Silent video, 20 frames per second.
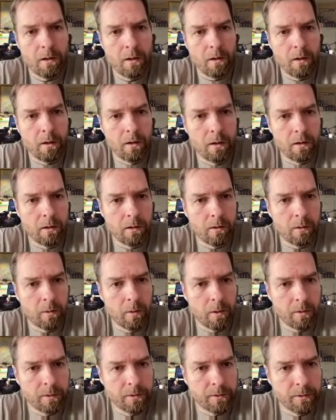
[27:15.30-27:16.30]
our
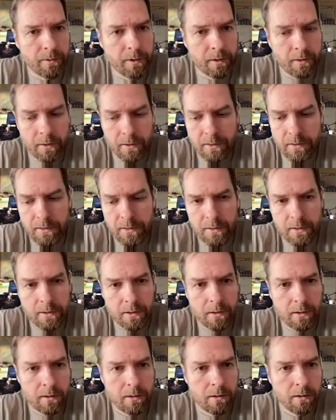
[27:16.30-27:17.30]
quotes around this
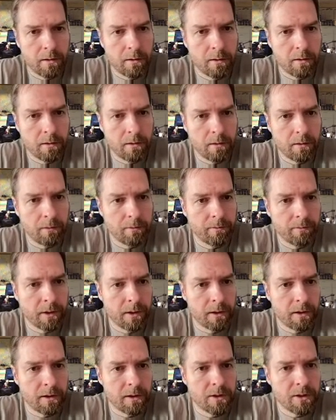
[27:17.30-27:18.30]
to
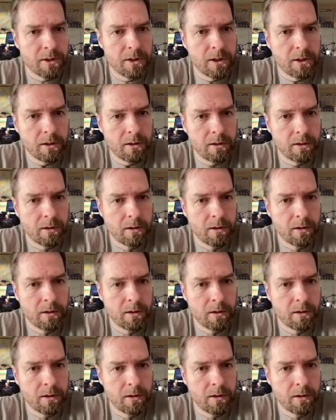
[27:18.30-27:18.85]
find the sheet.